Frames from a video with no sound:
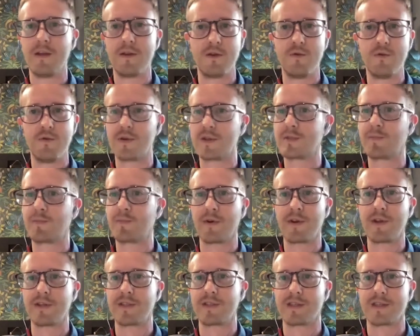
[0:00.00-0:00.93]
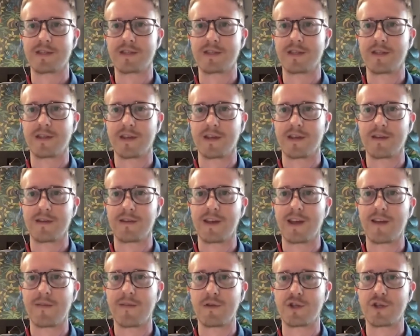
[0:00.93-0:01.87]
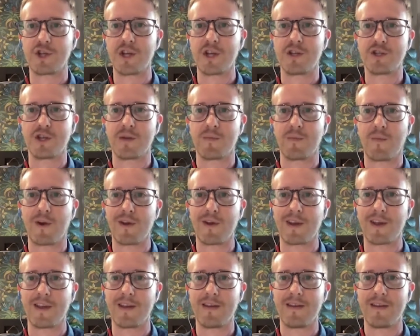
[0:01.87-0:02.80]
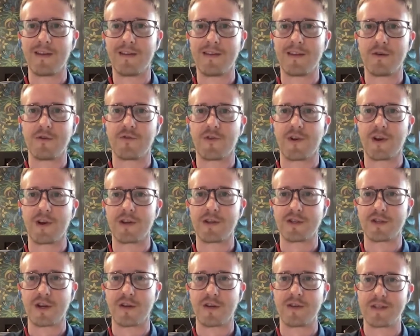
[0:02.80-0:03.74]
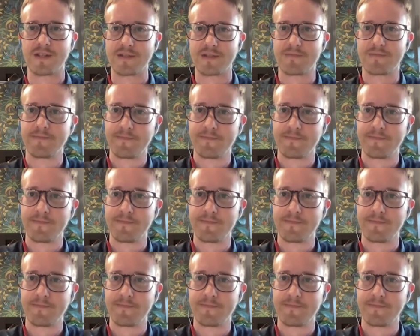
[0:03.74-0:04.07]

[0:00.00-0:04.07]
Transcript: new experiences to the ever-changing market that you're trying to service.